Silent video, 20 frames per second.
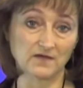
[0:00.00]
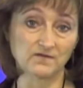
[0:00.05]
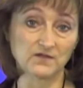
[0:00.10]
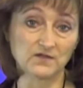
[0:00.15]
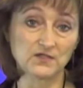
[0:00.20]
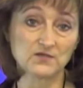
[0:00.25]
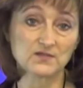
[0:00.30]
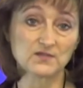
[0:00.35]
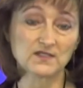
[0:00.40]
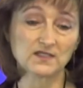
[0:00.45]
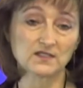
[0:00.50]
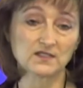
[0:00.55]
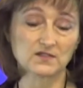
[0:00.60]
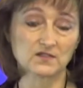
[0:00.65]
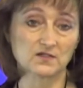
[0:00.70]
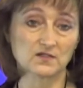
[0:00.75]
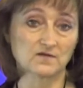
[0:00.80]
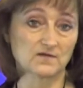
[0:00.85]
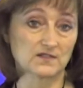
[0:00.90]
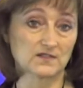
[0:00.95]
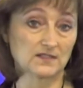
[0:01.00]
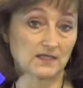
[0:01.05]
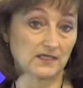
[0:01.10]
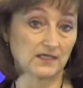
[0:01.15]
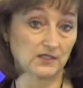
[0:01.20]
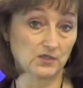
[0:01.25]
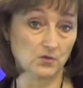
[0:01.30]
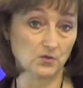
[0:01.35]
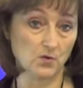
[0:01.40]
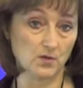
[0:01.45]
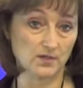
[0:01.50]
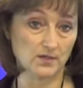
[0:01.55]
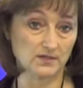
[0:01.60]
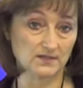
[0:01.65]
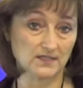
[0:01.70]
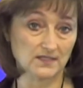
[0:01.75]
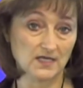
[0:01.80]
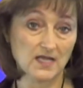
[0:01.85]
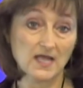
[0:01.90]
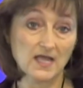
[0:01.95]
of using a service like
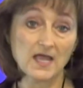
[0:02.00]
yours,